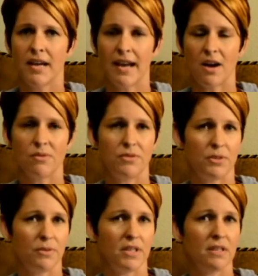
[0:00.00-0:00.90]
out
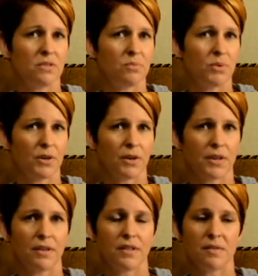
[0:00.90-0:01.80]
doing his
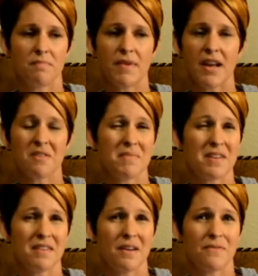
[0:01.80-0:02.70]
work that may or
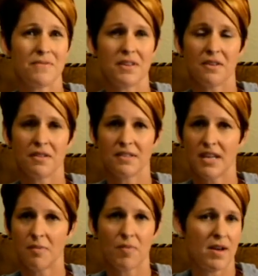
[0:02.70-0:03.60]
may not feel the
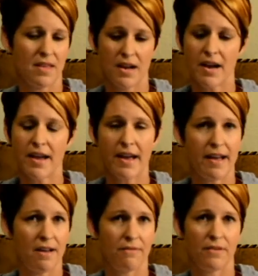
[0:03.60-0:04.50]
same way that I
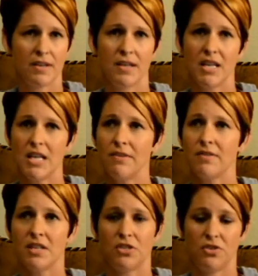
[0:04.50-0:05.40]
have,
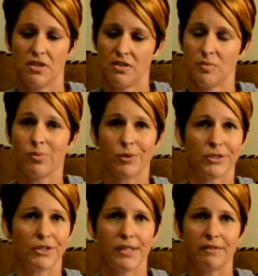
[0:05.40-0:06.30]
even if it's just a
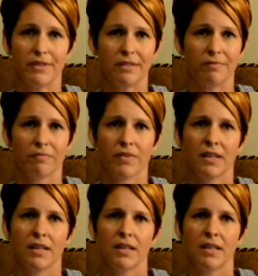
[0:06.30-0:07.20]
portion of it.
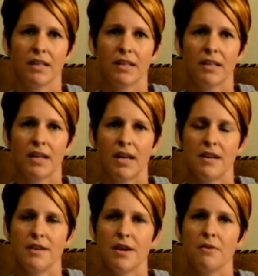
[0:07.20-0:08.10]

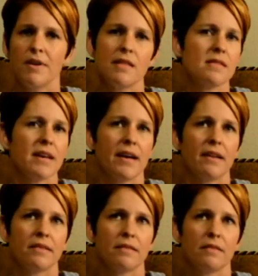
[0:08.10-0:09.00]
And knowing
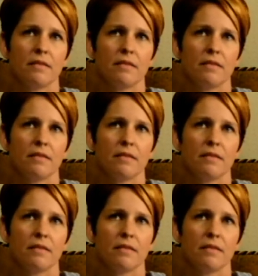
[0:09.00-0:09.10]
that